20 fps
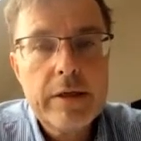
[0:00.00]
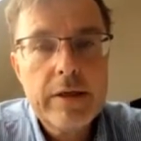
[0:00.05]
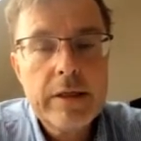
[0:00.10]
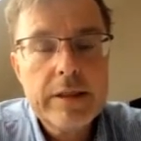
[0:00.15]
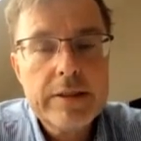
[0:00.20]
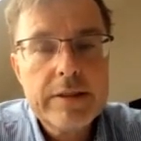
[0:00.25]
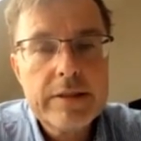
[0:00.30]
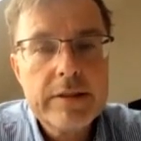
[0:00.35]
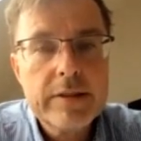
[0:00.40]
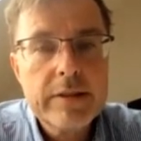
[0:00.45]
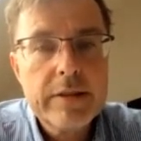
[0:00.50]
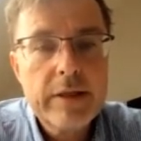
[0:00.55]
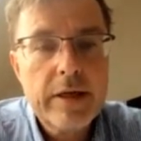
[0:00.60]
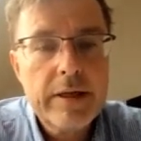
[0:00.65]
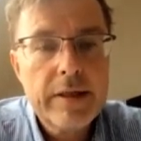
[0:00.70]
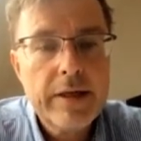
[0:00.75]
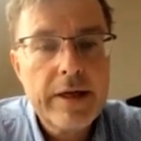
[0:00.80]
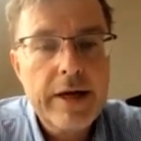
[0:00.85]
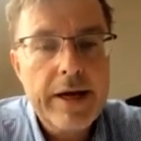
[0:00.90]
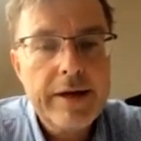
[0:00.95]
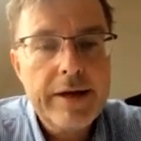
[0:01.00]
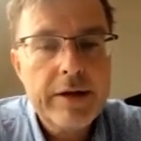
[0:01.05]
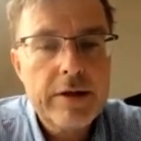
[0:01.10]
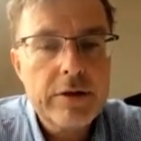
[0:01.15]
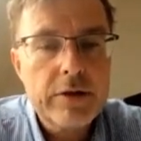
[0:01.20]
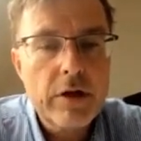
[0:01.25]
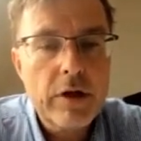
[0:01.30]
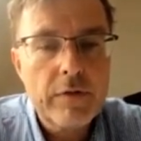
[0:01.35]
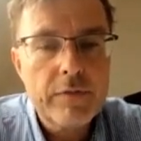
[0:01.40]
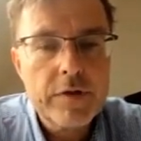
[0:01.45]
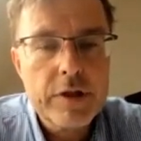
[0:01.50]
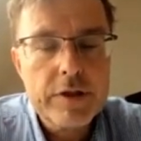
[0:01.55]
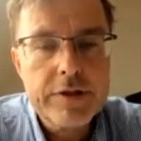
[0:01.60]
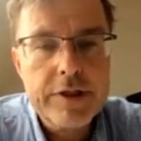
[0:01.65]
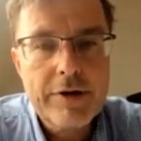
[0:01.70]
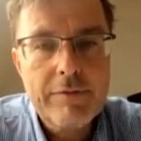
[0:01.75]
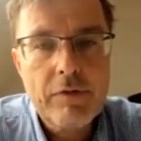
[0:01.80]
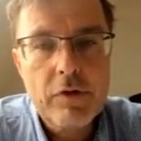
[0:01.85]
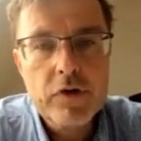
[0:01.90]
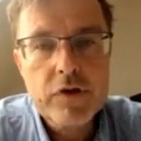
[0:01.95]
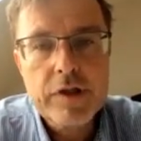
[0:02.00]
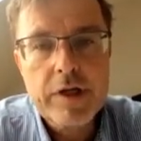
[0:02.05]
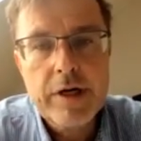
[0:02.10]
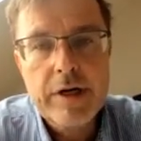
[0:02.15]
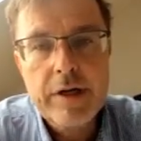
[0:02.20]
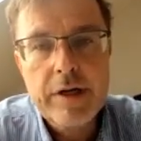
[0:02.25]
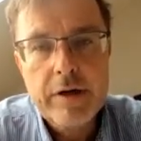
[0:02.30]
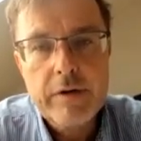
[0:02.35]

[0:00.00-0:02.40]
is the slight guidance of the Sigfox Ready,